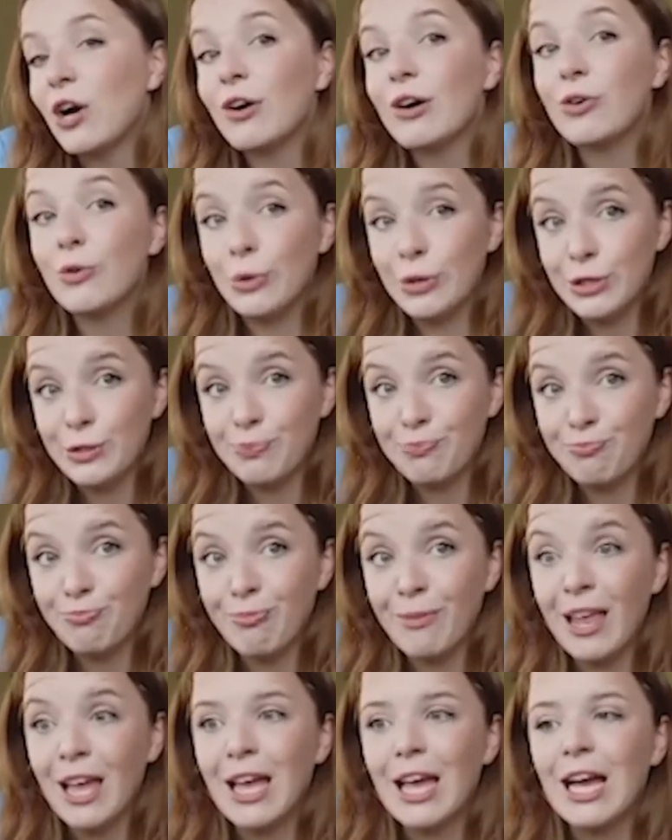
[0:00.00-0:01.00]
Could.
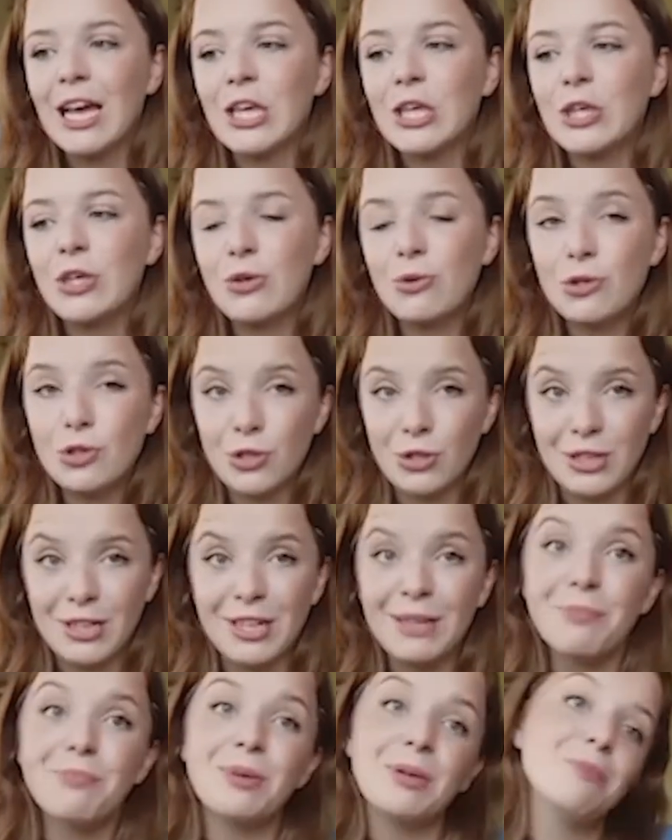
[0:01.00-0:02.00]

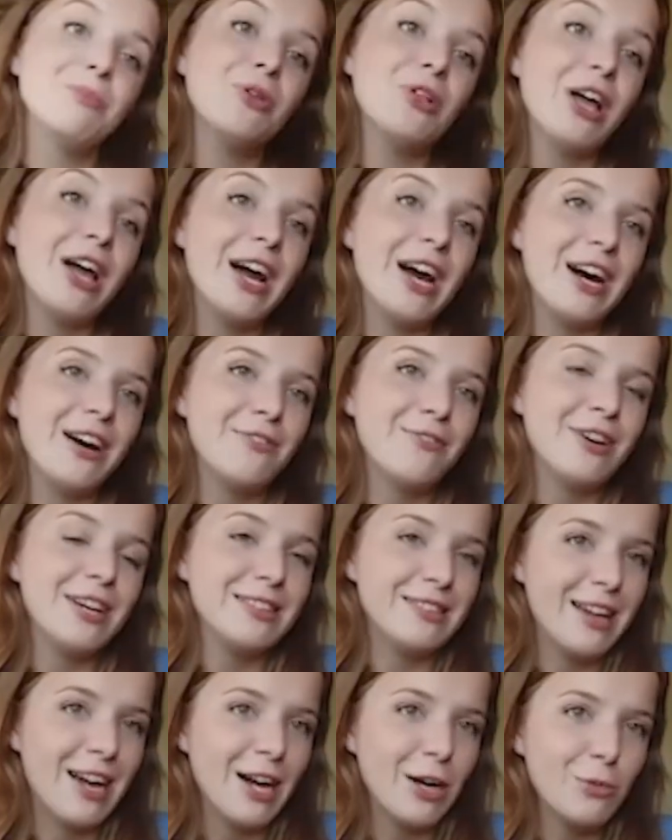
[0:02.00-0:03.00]
Usually people have
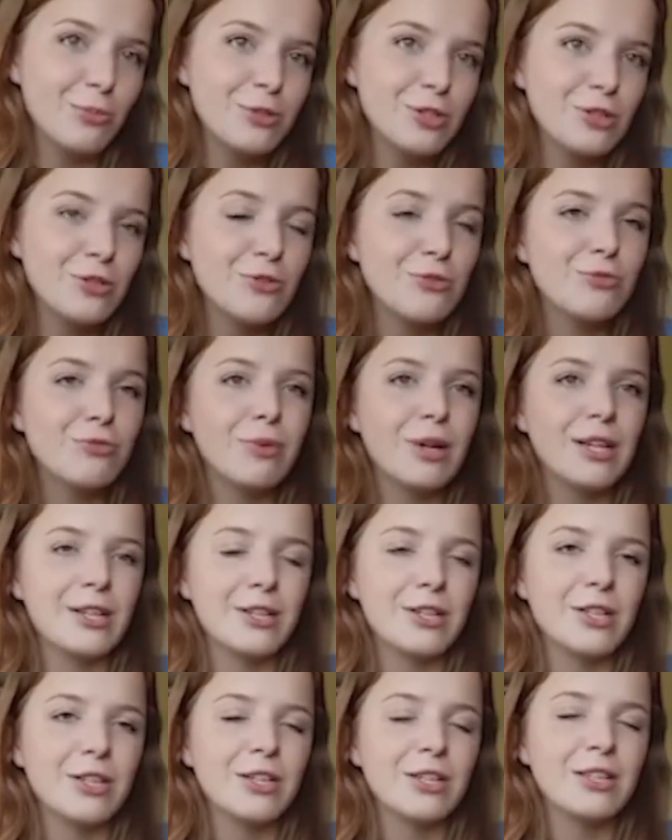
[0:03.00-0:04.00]
a doubt
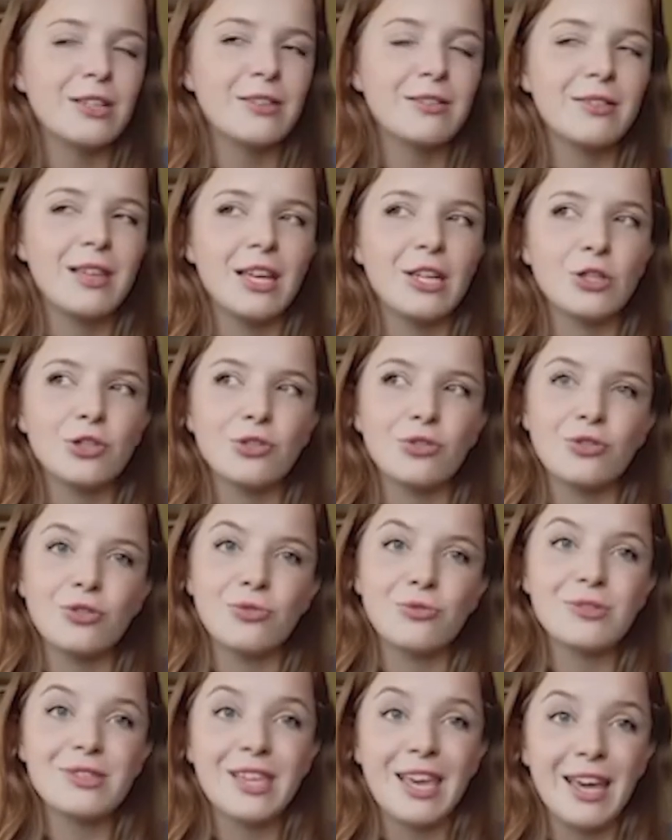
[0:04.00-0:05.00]
whether they should
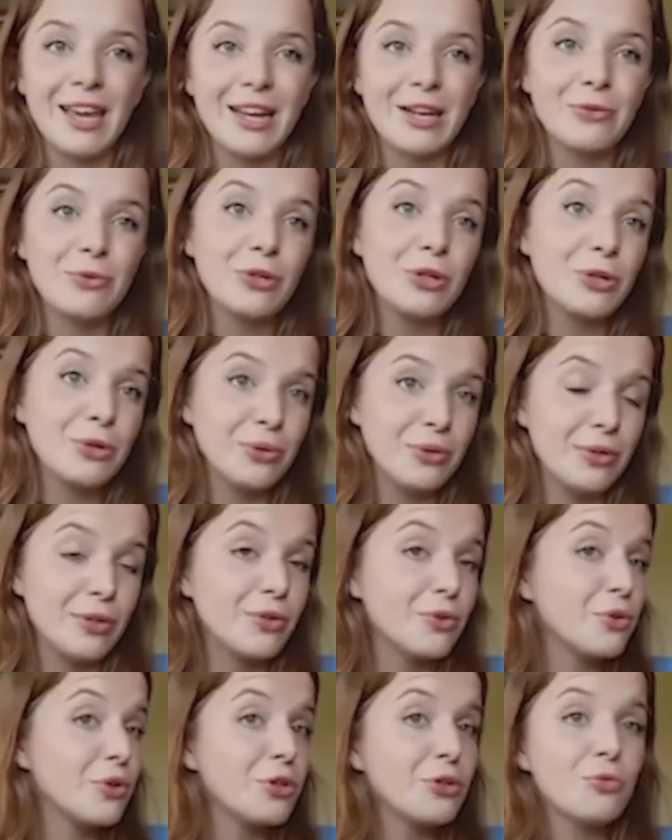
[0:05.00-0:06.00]
use can or
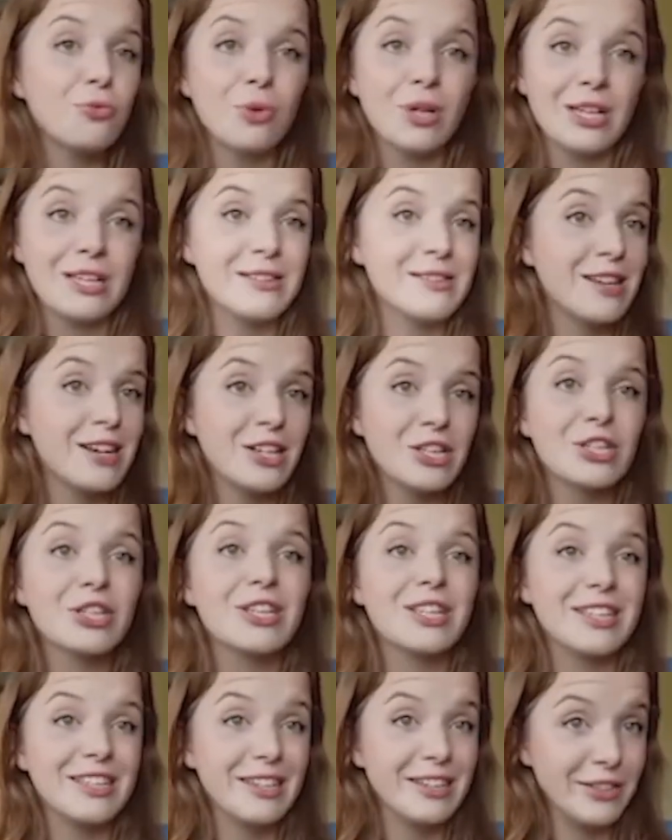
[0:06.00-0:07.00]
could, or what is
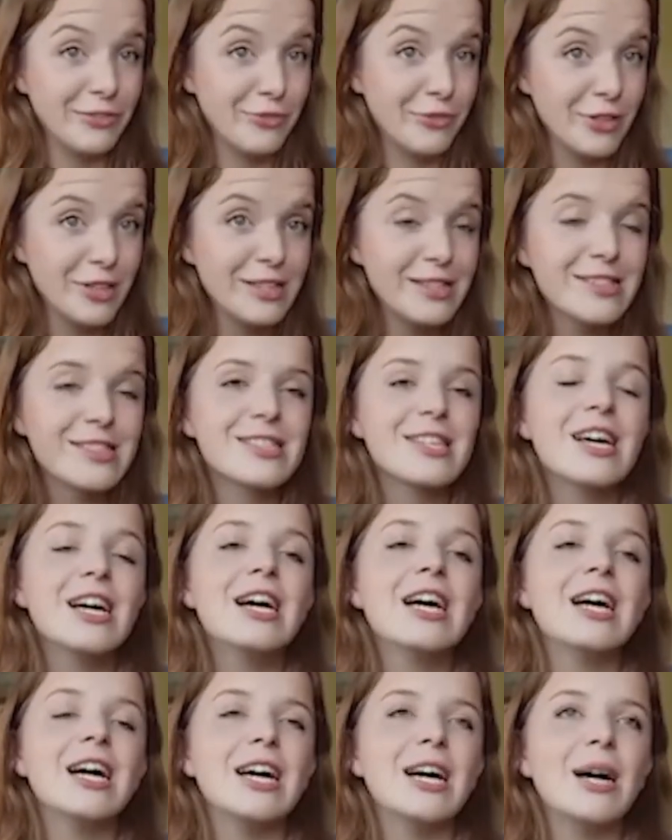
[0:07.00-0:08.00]
actually the difference.
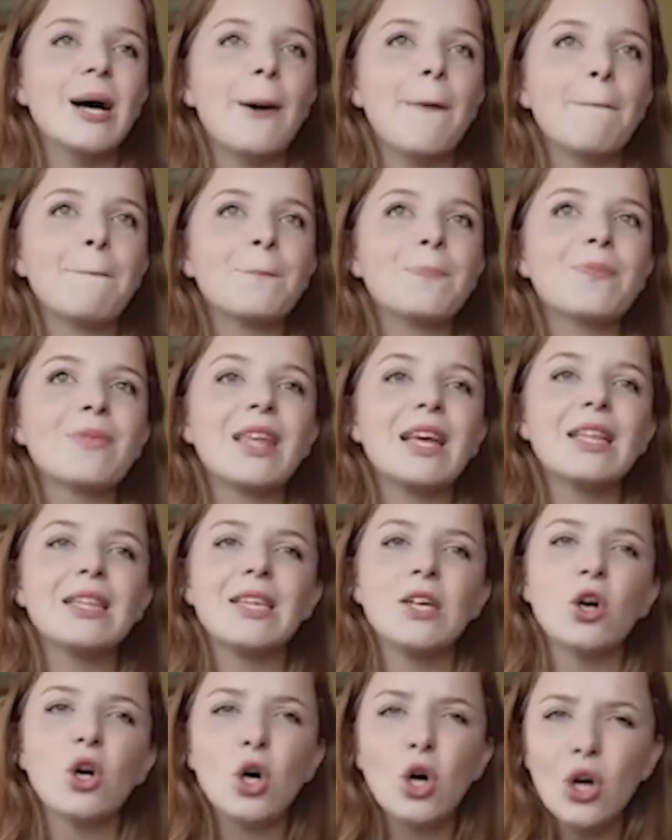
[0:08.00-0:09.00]

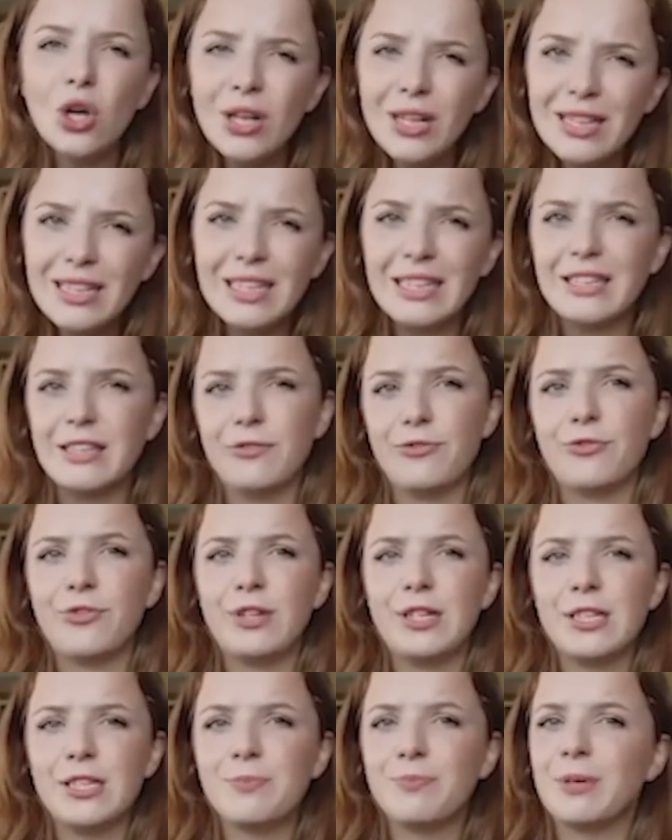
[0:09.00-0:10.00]
The only
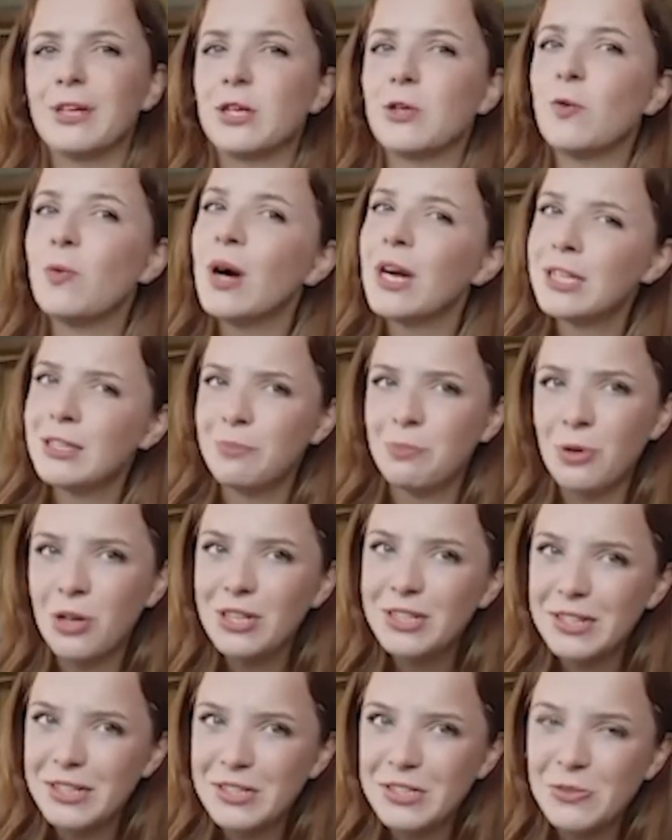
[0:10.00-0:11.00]
difference, but quite
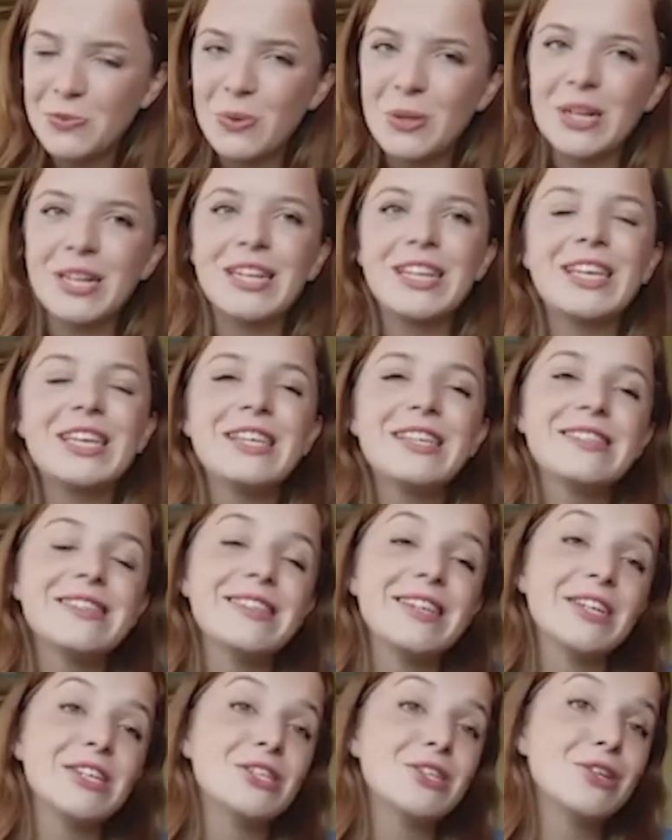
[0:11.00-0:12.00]
modest one, is
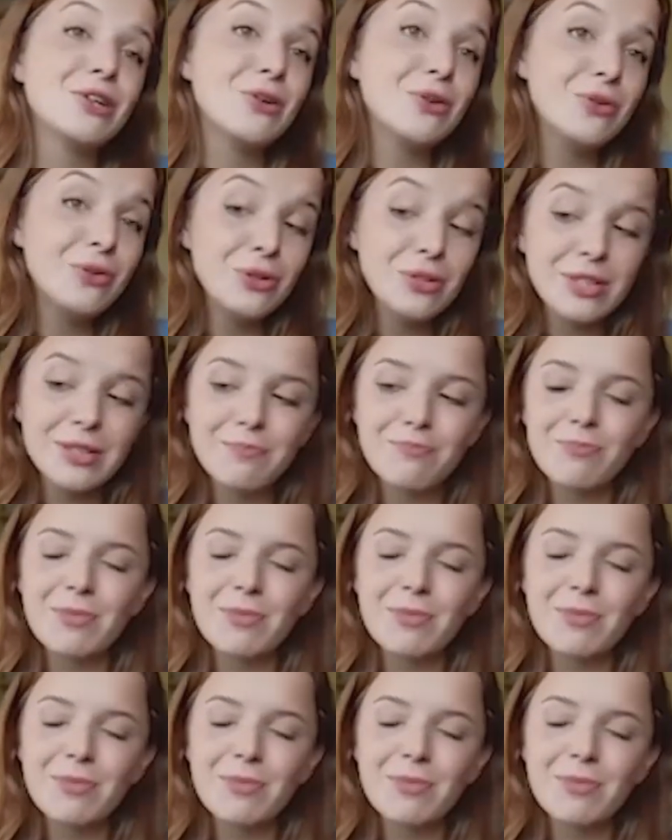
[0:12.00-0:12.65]
that could